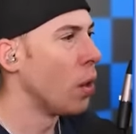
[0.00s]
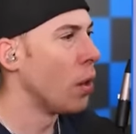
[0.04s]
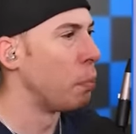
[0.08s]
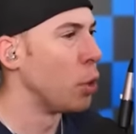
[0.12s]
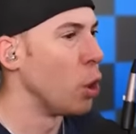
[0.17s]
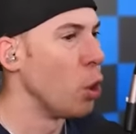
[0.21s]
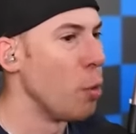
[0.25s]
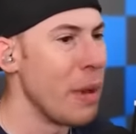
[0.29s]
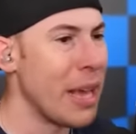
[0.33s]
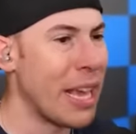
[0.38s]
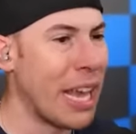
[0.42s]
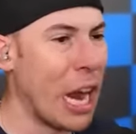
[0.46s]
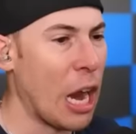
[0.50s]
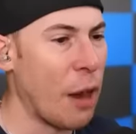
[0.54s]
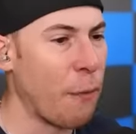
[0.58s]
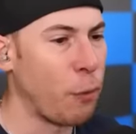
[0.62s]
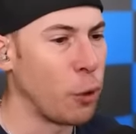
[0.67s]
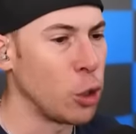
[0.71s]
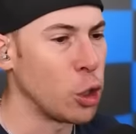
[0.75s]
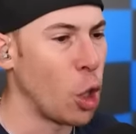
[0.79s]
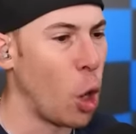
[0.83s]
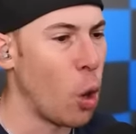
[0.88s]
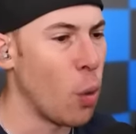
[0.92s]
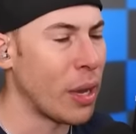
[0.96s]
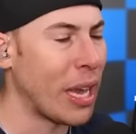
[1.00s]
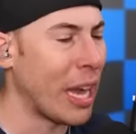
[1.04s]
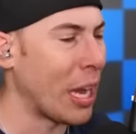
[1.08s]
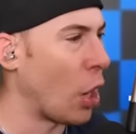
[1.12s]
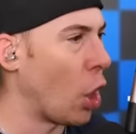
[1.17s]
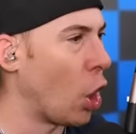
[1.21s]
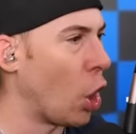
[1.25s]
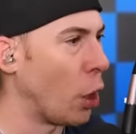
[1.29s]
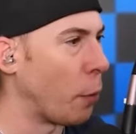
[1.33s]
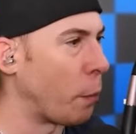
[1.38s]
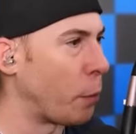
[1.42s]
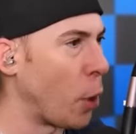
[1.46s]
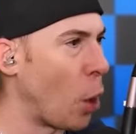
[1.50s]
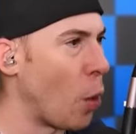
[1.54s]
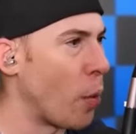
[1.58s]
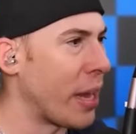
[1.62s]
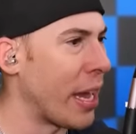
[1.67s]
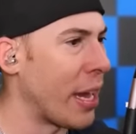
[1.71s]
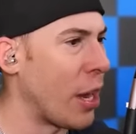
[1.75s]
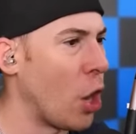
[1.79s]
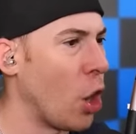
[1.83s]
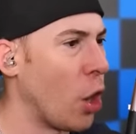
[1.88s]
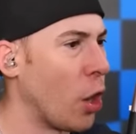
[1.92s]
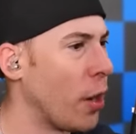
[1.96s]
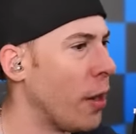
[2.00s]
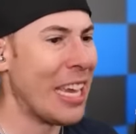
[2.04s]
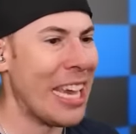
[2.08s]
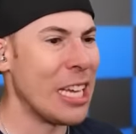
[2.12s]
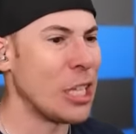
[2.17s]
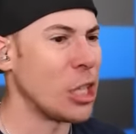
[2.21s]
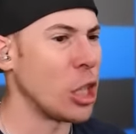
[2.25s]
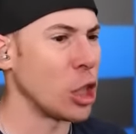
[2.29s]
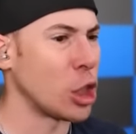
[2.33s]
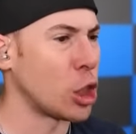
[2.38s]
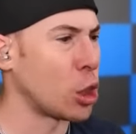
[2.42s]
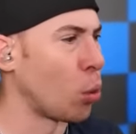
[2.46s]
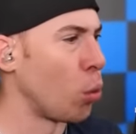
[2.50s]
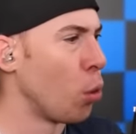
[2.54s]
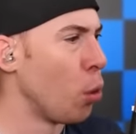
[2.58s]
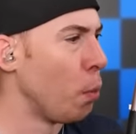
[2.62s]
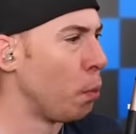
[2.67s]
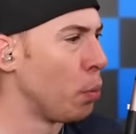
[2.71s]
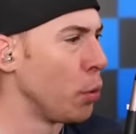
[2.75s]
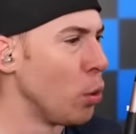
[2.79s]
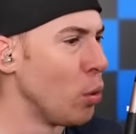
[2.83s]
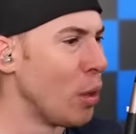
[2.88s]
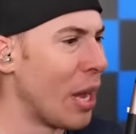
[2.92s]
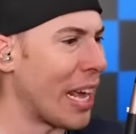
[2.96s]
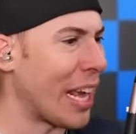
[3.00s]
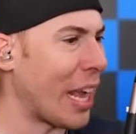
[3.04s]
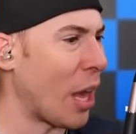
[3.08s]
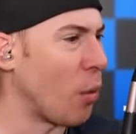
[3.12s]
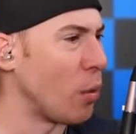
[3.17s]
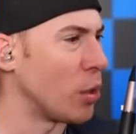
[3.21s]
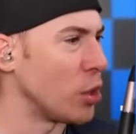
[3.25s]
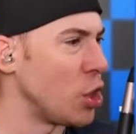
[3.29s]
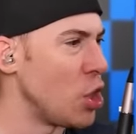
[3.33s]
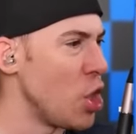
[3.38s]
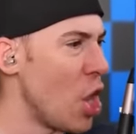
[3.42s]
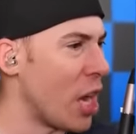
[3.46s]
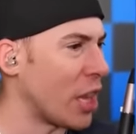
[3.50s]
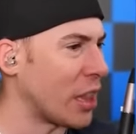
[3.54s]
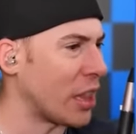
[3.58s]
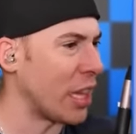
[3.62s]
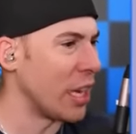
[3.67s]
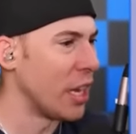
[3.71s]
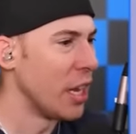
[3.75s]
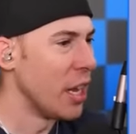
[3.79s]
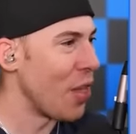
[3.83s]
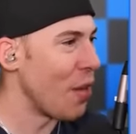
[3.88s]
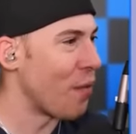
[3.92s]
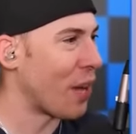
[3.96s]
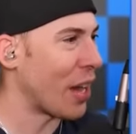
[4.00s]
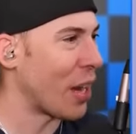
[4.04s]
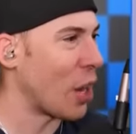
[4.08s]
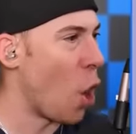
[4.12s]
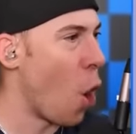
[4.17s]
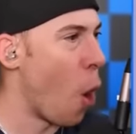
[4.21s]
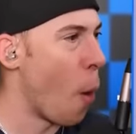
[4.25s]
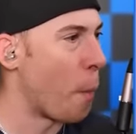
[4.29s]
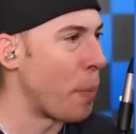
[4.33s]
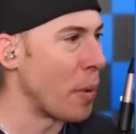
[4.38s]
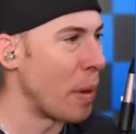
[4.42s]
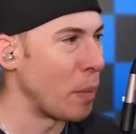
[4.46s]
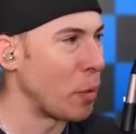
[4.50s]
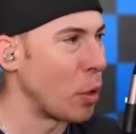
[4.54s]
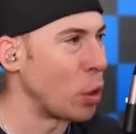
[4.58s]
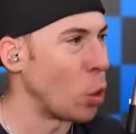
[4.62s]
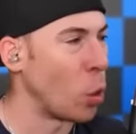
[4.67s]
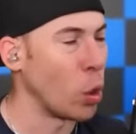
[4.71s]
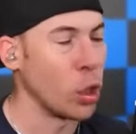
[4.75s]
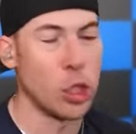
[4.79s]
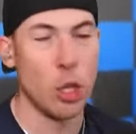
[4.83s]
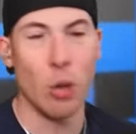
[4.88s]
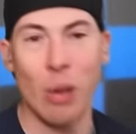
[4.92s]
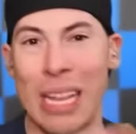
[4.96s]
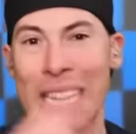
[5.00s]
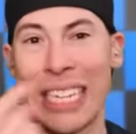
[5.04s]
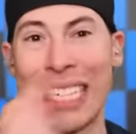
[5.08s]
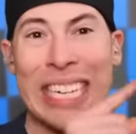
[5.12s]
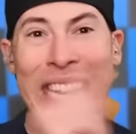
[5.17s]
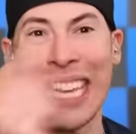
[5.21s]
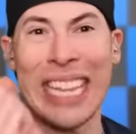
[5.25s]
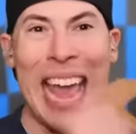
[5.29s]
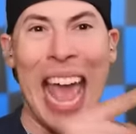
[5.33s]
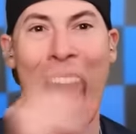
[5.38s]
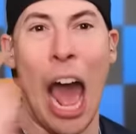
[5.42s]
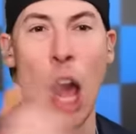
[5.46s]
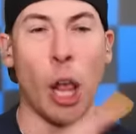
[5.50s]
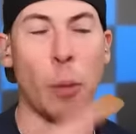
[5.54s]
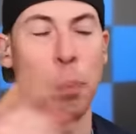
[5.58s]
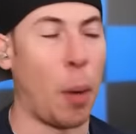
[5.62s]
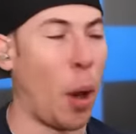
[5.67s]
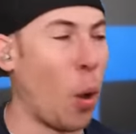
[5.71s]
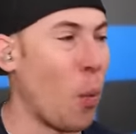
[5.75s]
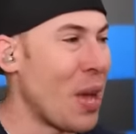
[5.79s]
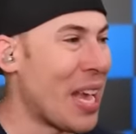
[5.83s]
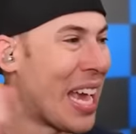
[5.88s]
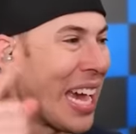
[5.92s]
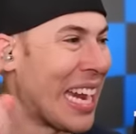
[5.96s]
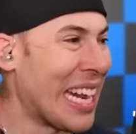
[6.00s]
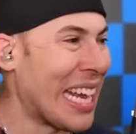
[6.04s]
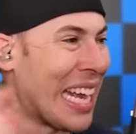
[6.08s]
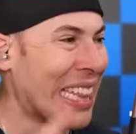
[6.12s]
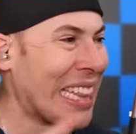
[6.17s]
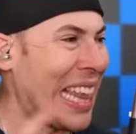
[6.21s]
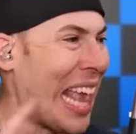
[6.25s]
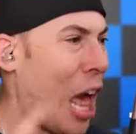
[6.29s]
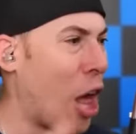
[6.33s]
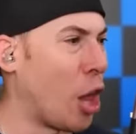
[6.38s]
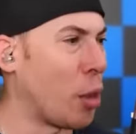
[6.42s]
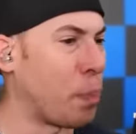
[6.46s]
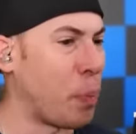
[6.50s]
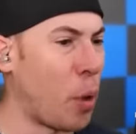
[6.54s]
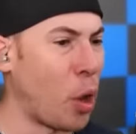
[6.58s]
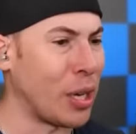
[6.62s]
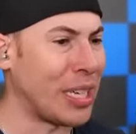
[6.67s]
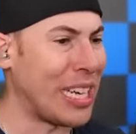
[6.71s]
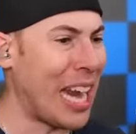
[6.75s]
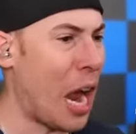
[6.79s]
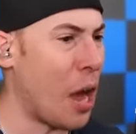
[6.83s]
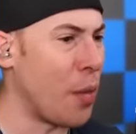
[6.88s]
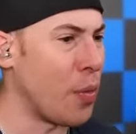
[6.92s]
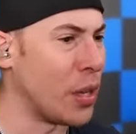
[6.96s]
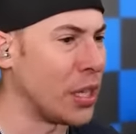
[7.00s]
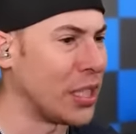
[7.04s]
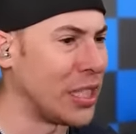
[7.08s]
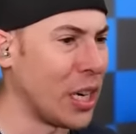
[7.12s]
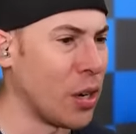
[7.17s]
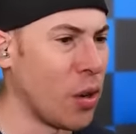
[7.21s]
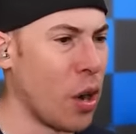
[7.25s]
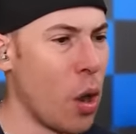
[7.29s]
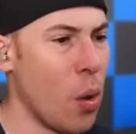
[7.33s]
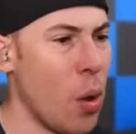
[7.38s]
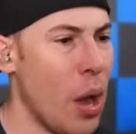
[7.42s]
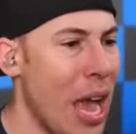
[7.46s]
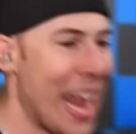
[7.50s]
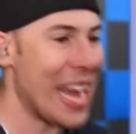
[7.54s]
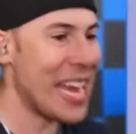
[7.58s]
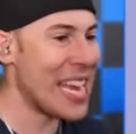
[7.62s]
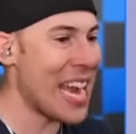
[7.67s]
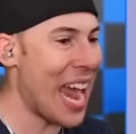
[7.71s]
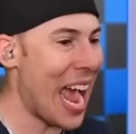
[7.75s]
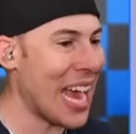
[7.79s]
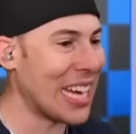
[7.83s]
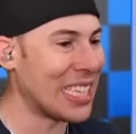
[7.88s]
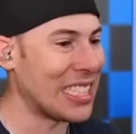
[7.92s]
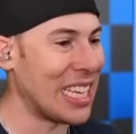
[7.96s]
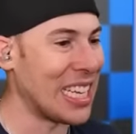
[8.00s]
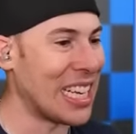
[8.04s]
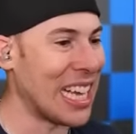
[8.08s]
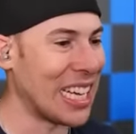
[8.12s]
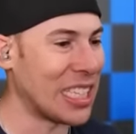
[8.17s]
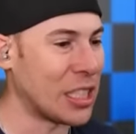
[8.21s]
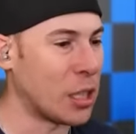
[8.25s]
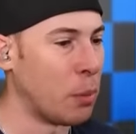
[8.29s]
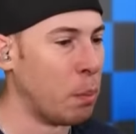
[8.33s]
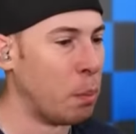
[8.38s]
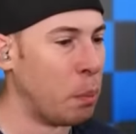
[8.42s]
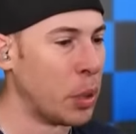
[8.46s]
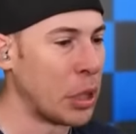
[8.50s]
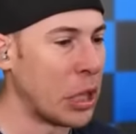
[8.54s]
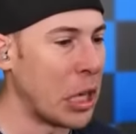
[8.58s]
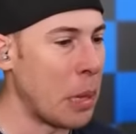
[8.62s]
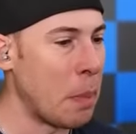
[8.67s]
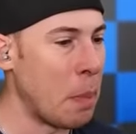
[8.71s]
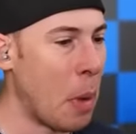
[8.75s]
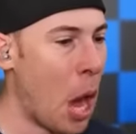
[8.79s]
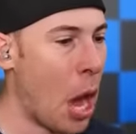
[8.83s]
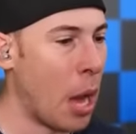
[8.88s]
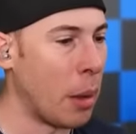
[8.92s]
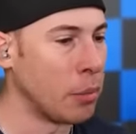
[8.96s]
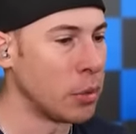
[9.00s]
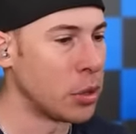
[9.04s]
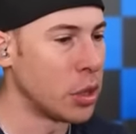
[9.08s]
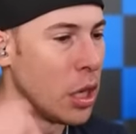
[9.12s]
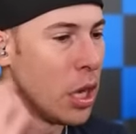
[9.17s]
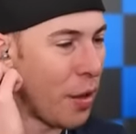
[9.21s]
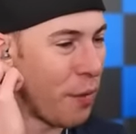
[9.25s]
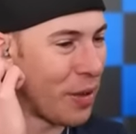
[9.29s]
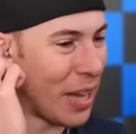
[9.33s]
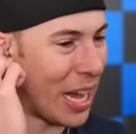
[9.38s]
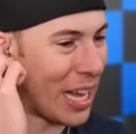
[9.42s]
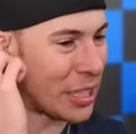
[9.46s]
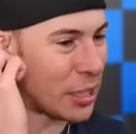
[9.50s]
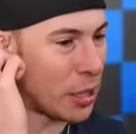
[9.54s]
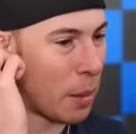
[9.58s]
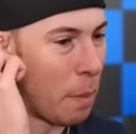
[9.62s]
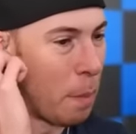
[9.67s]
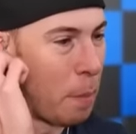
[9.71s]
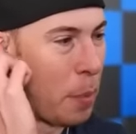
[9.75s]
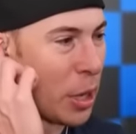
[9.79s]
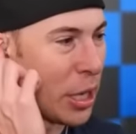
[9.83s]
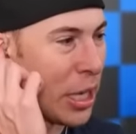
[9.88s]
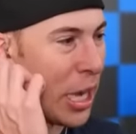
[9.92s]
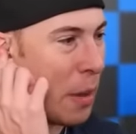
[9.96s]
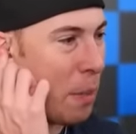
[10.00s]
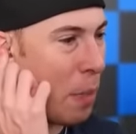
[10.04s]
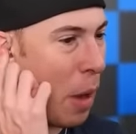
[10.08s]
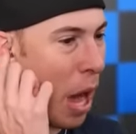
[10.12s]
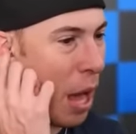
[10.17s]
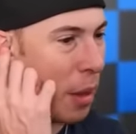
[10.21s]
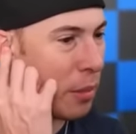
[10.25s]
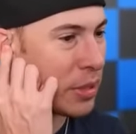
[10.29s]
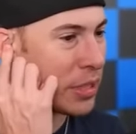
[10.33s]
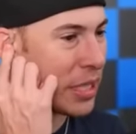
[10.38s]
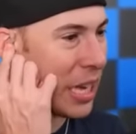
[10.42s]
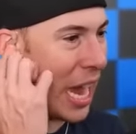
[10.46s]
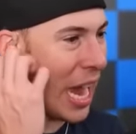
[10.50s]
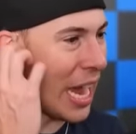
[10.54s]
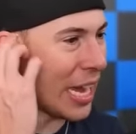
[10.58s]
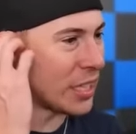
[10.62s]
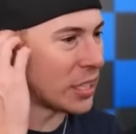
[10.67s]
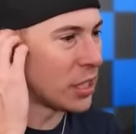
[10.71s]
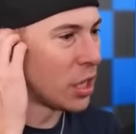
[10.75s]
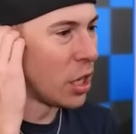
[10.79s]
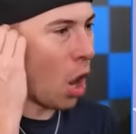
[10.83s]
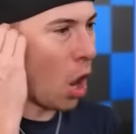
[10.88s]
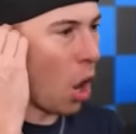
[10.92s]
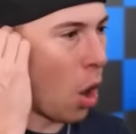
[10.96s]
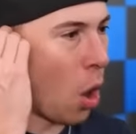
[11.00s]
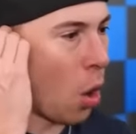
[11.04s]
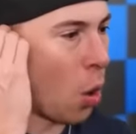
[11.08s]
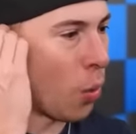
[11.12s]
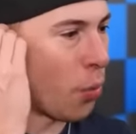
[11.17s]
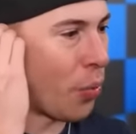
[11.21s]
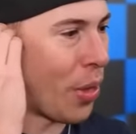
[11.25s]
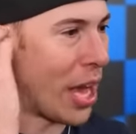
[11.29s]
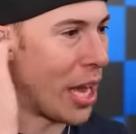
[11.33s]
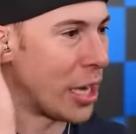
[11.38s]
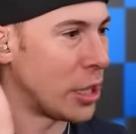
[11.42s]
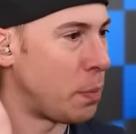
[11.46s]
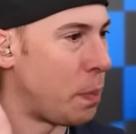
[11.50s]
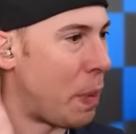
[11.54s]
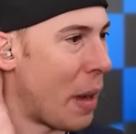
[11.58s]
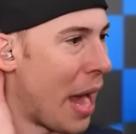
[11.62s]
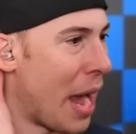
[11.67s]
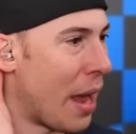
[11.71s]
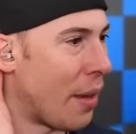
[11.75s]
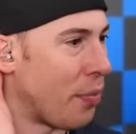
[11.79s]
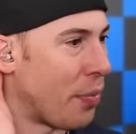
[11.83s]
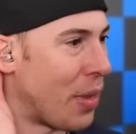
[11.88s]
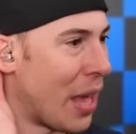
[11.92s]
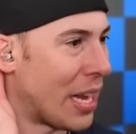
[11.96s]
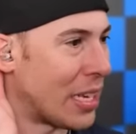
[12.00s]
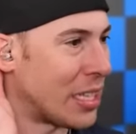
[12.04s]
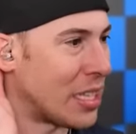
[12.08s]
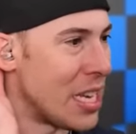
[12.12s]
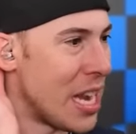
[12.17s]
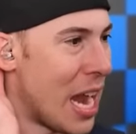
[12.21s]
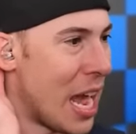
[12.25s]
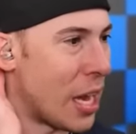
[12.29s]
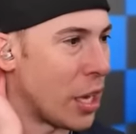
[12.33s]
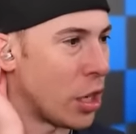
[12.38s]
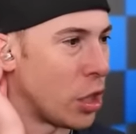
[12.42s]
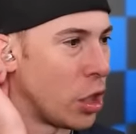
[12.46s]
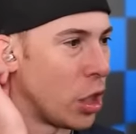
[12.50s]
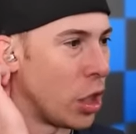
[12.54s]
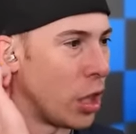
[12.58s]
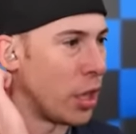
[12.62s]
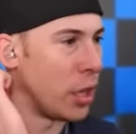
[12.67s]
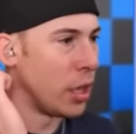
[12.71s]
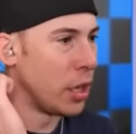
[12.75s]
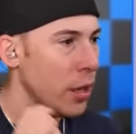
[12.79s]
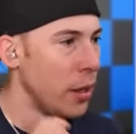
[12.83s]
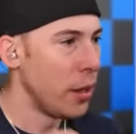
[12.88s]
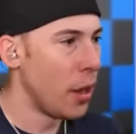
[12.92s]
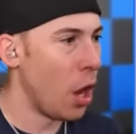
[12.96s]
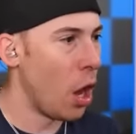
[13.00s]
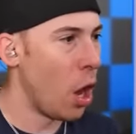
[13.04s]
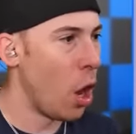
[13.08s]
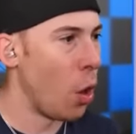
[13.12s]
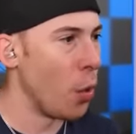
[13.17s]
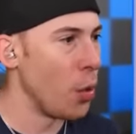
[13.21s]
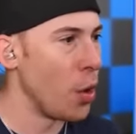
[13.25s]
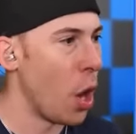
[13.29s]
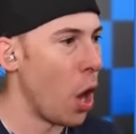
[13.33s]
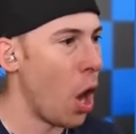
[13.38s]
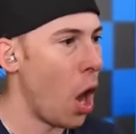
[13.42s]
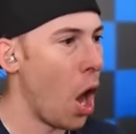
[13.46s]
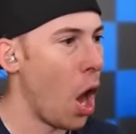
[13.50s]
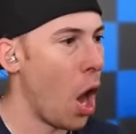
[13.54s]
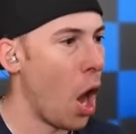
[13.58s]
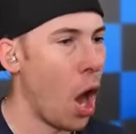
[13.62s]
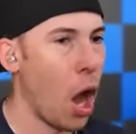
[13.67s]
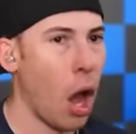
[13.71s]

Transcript: Blue, be careful. Don't get hurt. Don't get hurt. He just threw blue like it was nothing. They've got to open up the doors. You can see the health bar. We got to get the health bar down to zero. And nice. They got some boogie bombs. They've got some boogie bombs, guys. Oh, that's bad. That's not good. Oh, no.